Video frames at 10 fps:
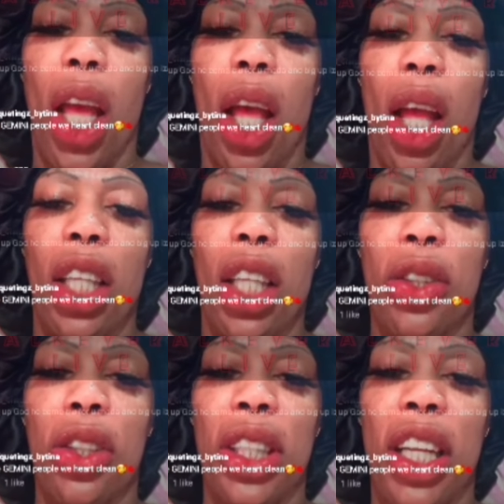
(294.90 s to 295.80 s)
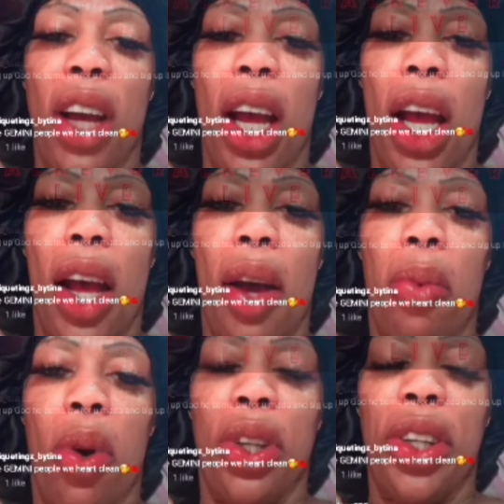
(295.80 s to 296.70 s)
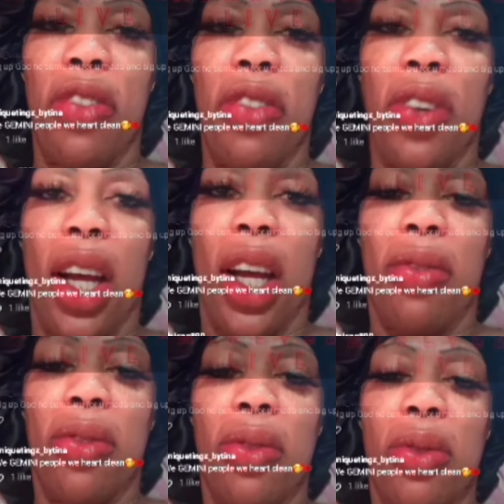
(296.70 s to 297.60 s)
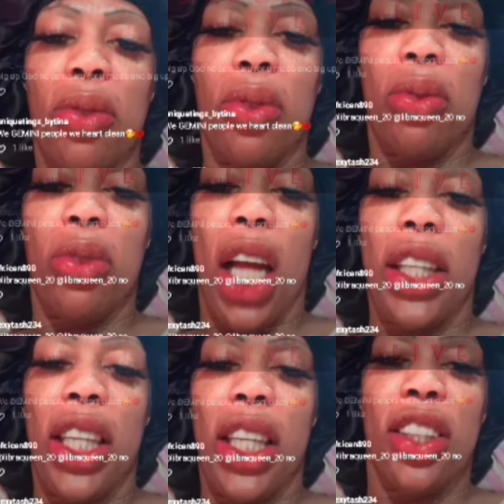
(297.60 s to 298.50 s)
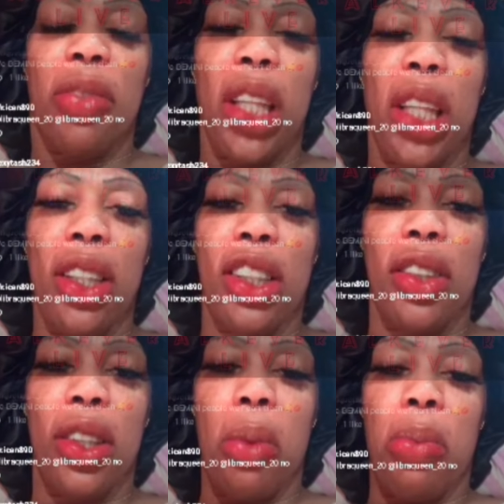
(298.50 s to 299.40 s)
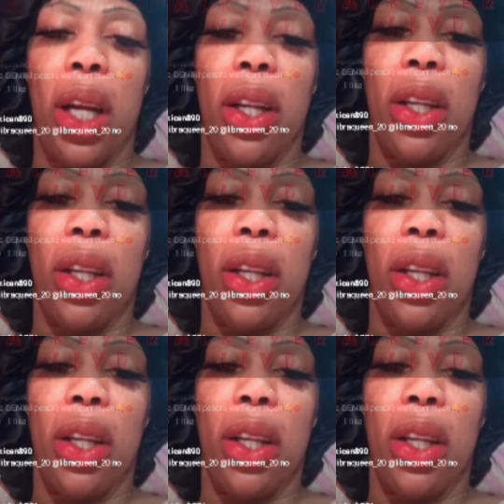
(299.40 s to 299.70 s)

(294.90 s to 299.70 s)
It's only never, um, only never, um, daughters, we tell telling us, on company.